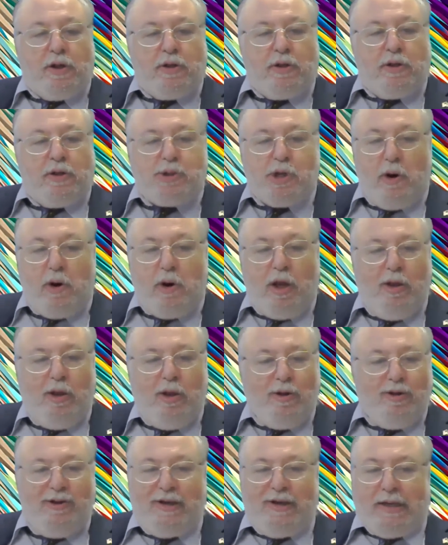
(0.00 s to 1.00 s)
And Jerry,
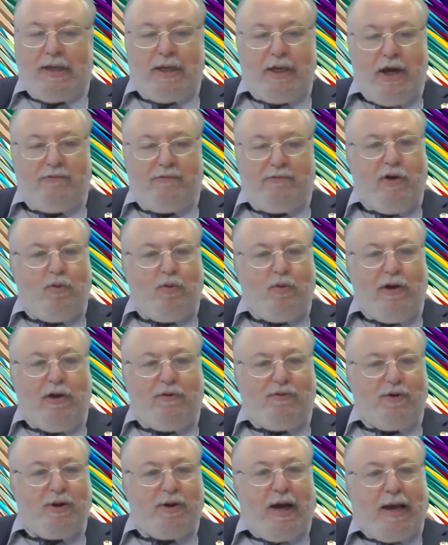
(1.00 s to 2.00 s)
every week
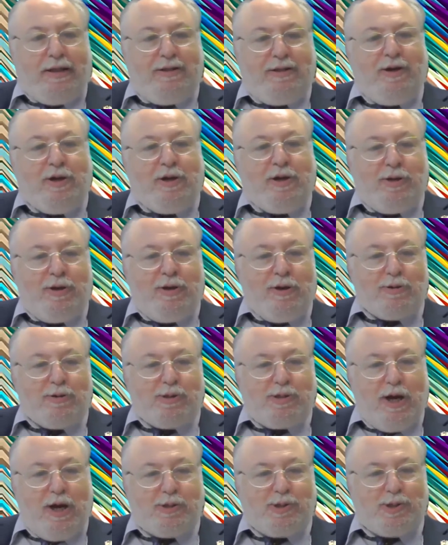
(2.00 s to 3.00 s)
for nineteen years,
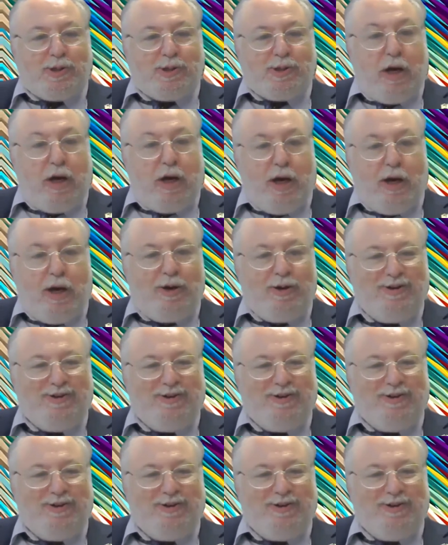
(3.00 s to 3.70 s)
that's, uh,